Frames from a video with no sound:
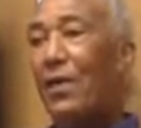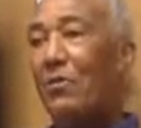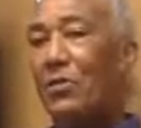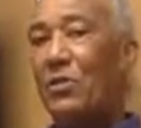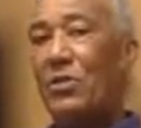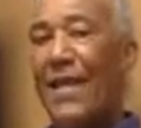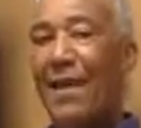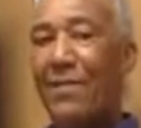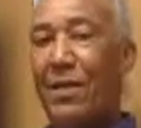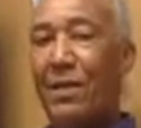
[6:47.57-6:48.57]
He was
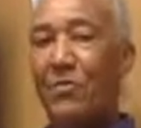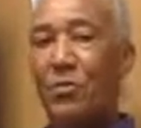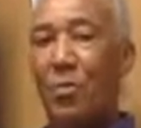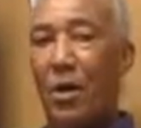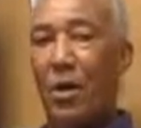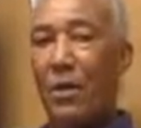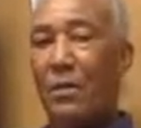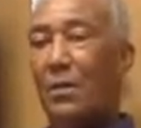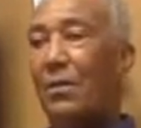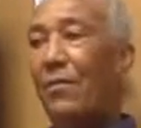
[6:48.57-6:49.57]
savvy, he was smart,
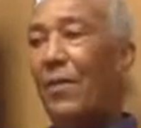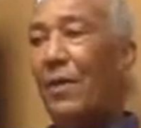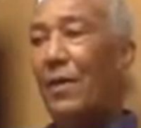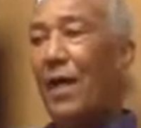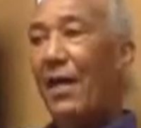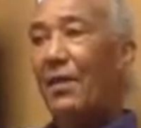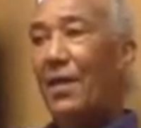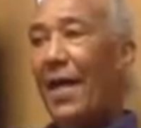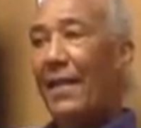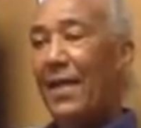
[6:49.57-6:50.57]
had
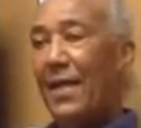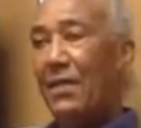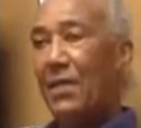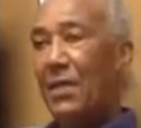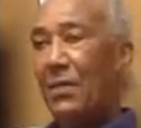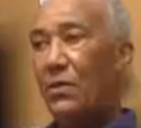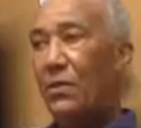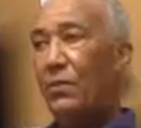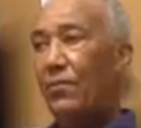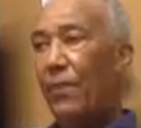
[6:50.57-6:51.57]
good athletic
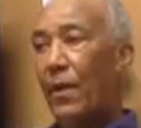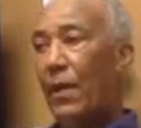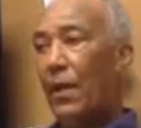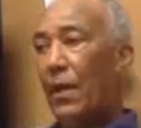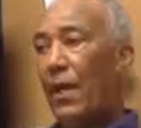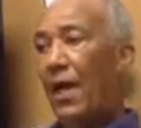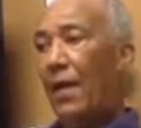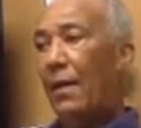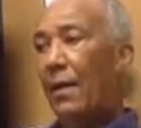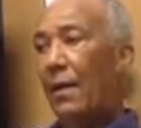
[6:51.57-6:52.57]
skills,
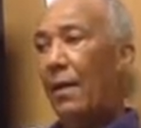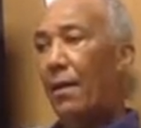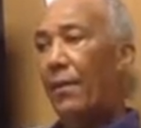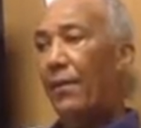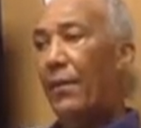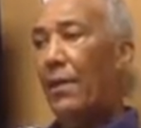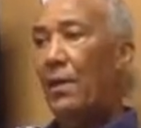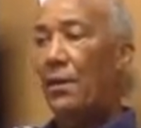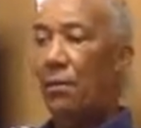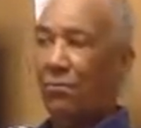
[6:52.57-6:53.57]
and
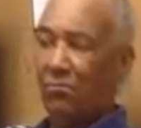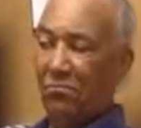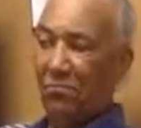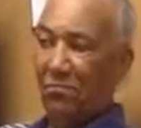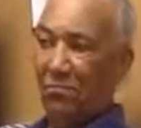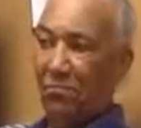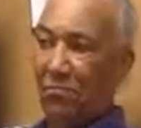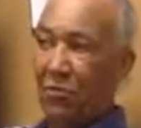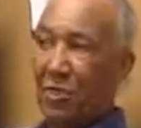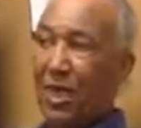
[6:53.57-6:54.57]
he
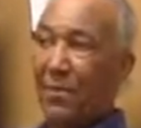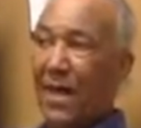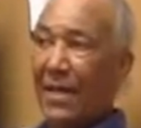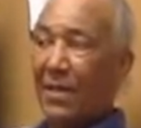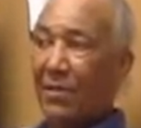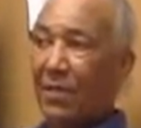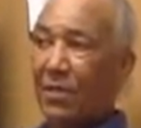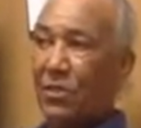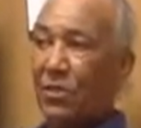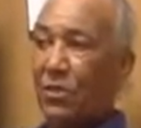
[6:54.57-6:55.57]
was a top
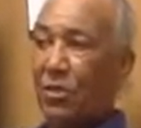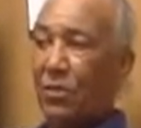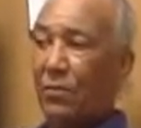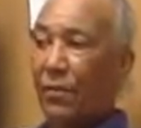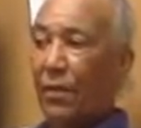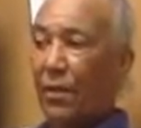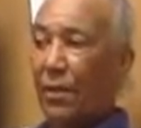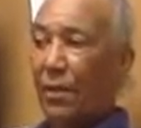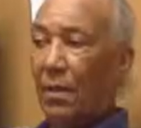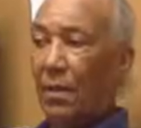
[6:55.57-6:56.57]
academic student,
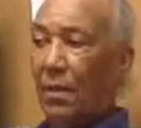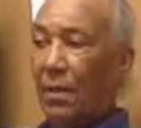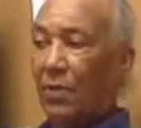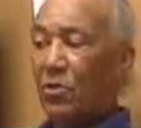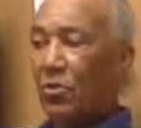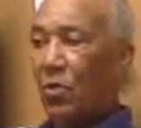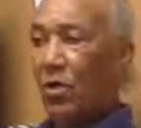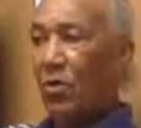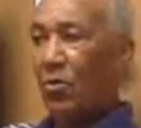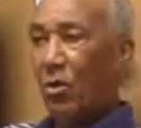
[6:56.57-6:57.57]
was
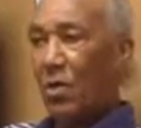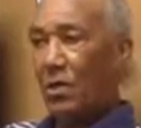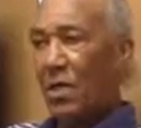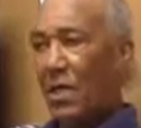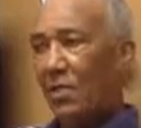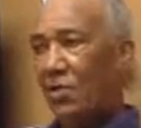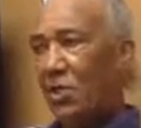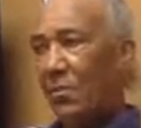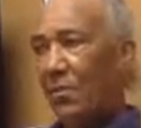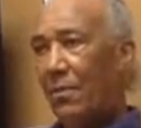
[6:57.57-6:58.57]
awarded a Morehead
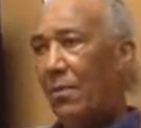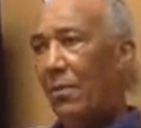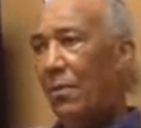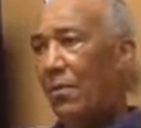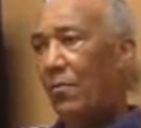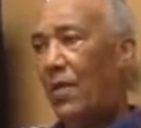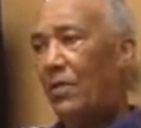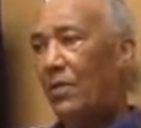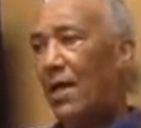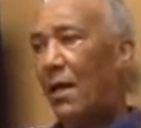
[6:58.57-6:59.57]
Scholarship,
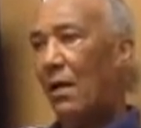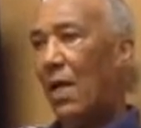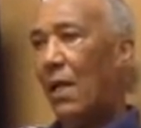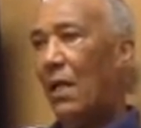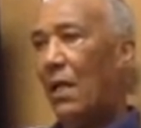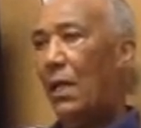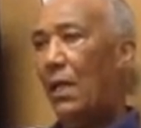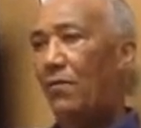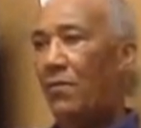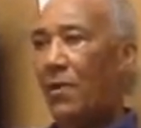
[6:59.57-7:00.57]
went to Carolina,
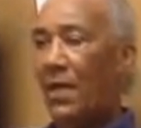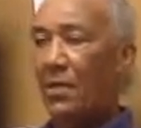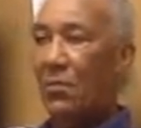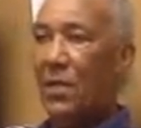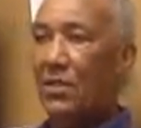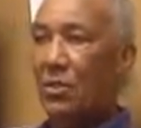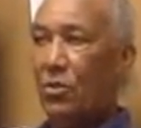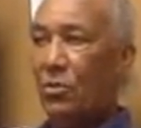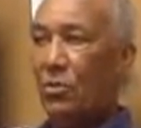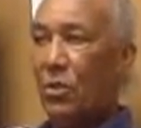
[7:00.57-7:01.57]
and then from there to med
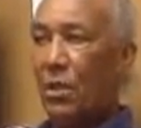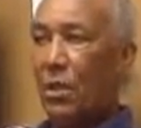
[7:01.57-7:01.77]
school,